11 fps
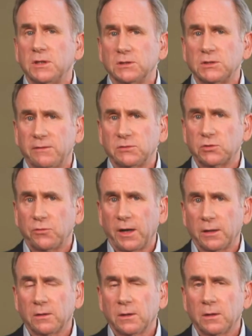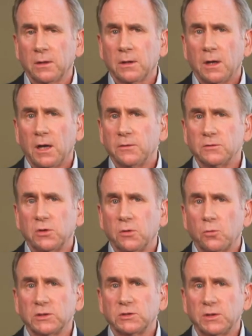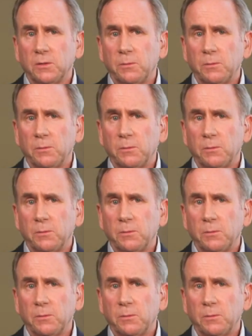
does have strength. There's no question